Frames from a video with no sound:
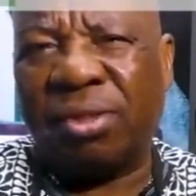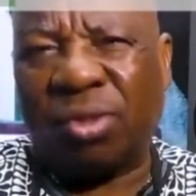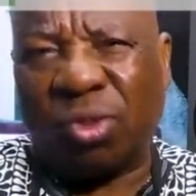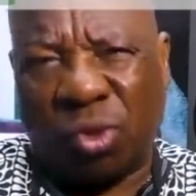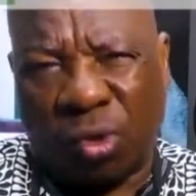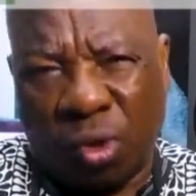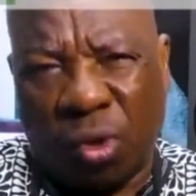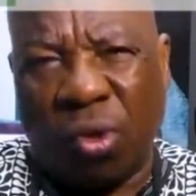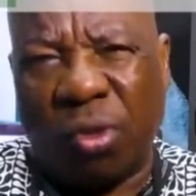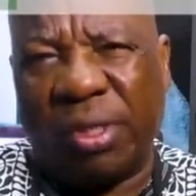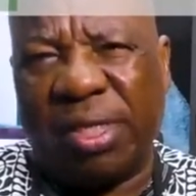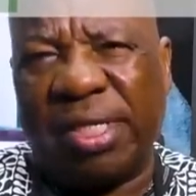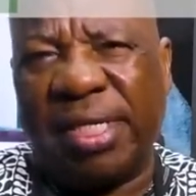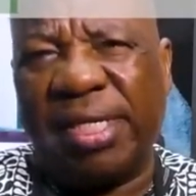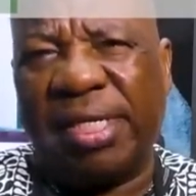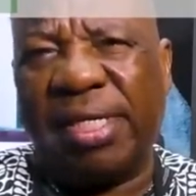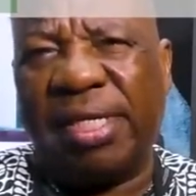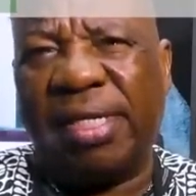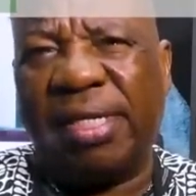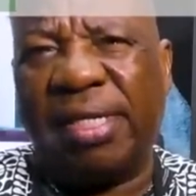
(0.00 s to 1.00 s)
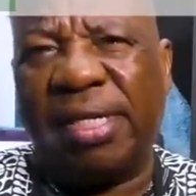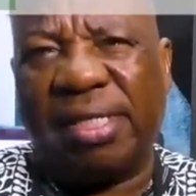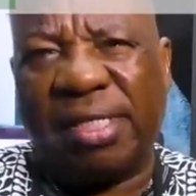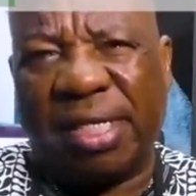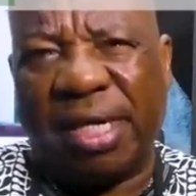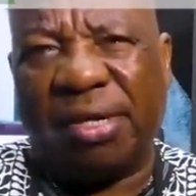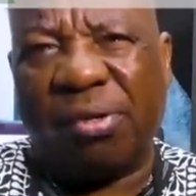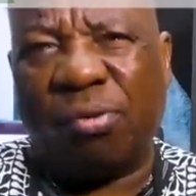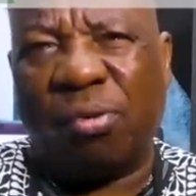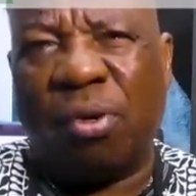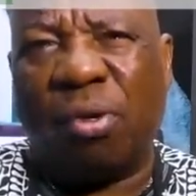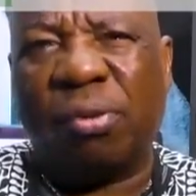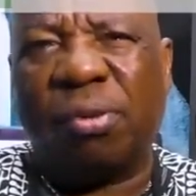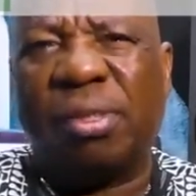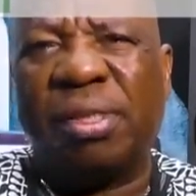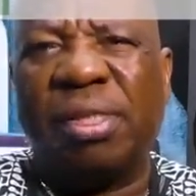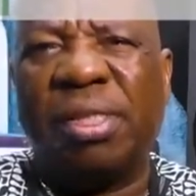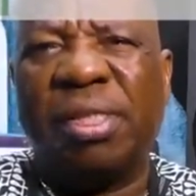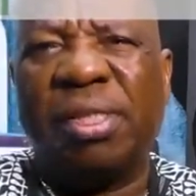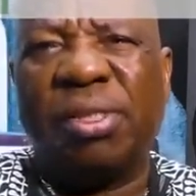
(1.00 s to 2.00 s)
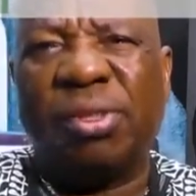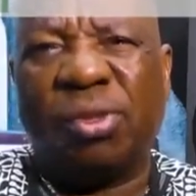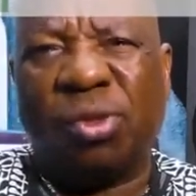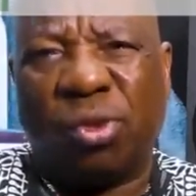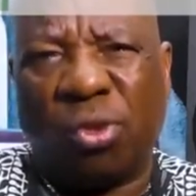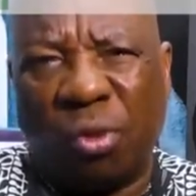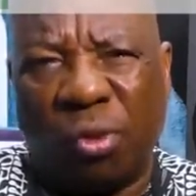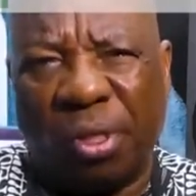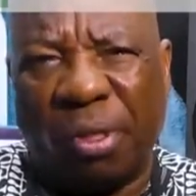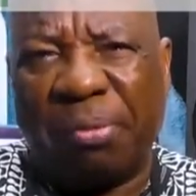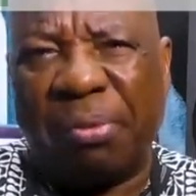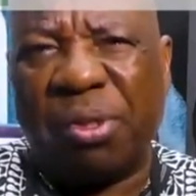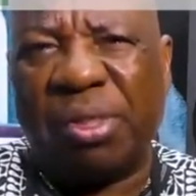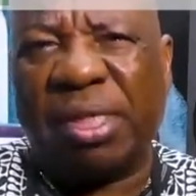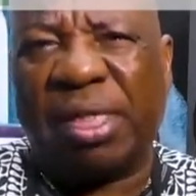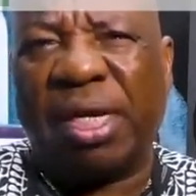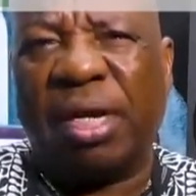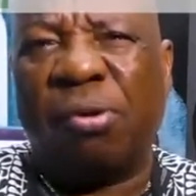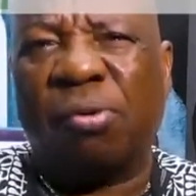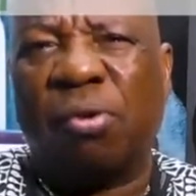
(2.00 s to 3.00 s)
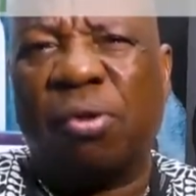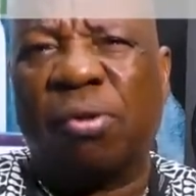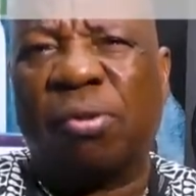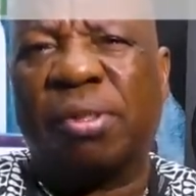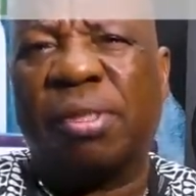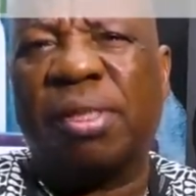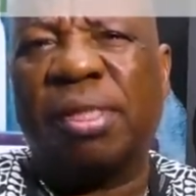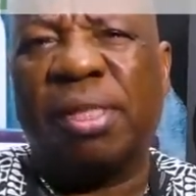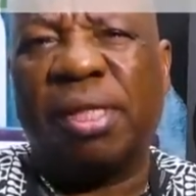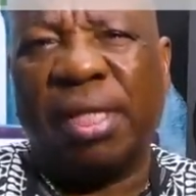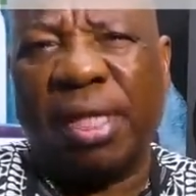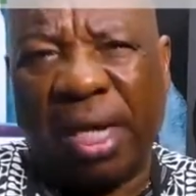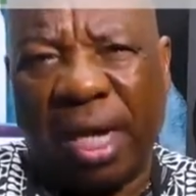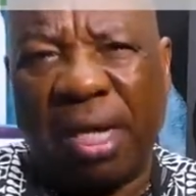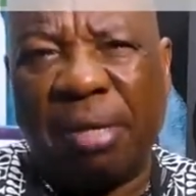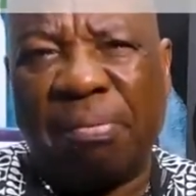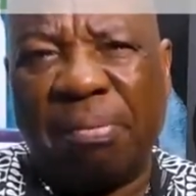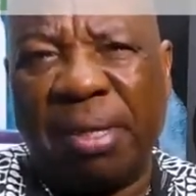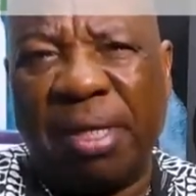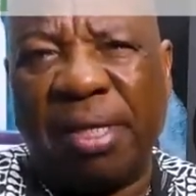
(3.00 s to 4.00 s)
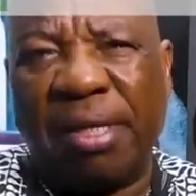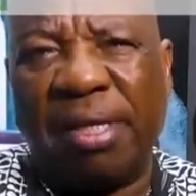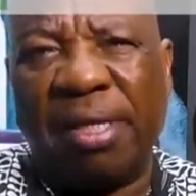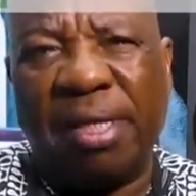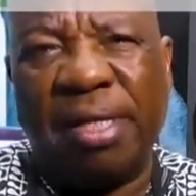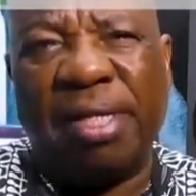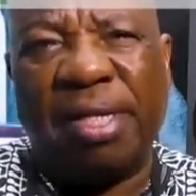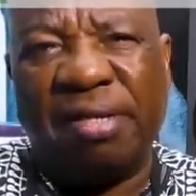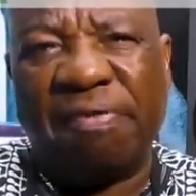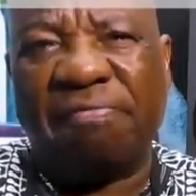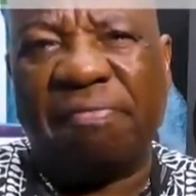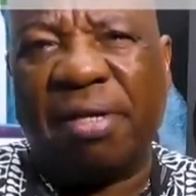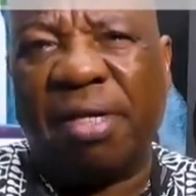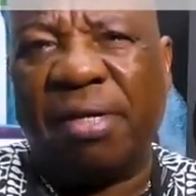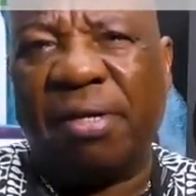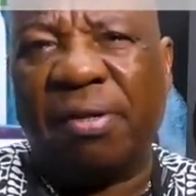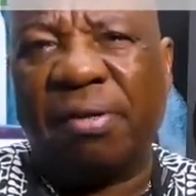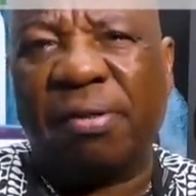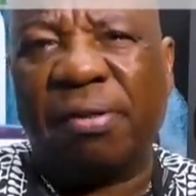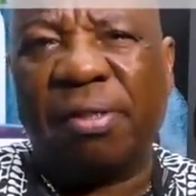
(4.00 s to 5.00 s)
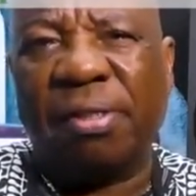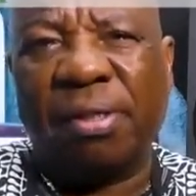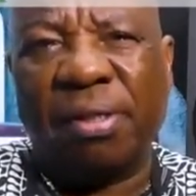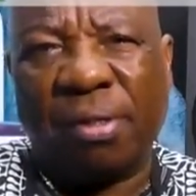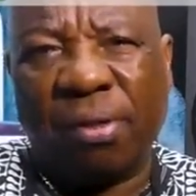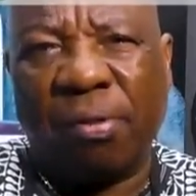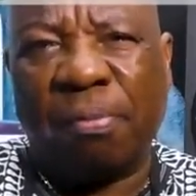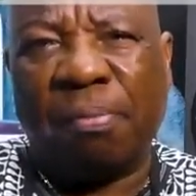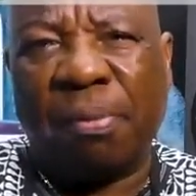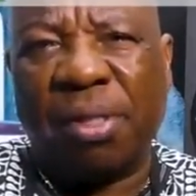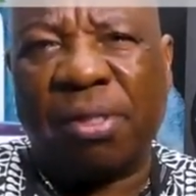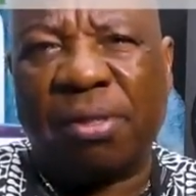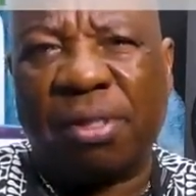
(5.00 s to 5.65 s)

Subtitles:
to the literary world, to the musical world, and may he live very long. God bless